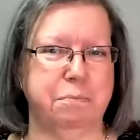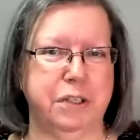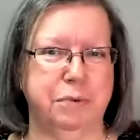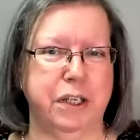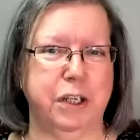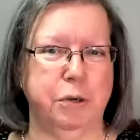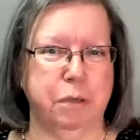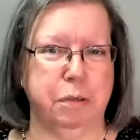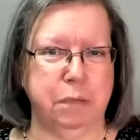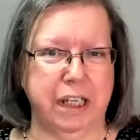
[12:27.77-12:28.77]
between
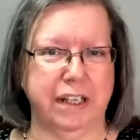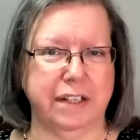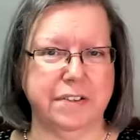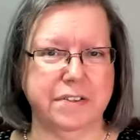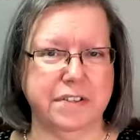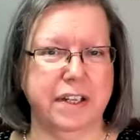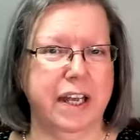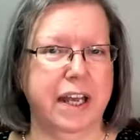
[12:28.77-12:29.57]
human beings.